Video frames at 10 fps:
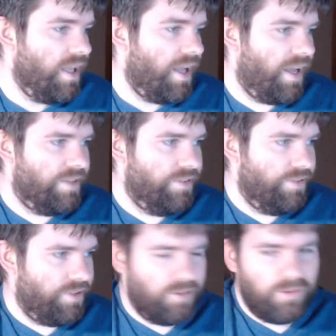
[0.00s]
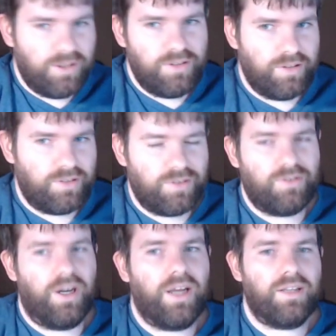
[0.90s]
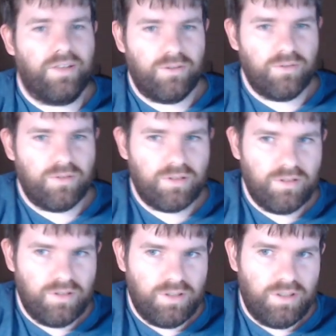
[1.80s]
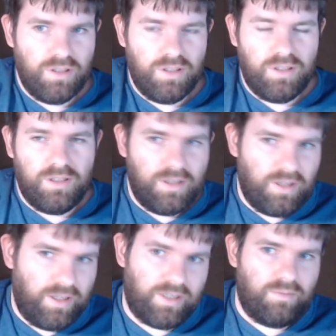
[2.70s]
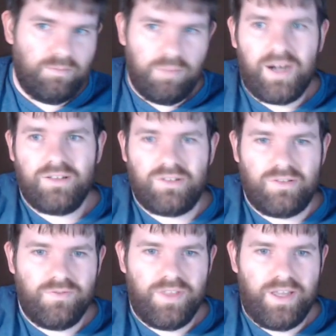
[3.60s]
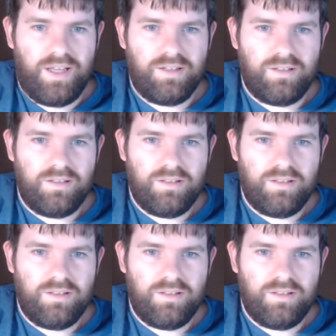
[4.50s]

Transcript: And I want to extract out like parts of that.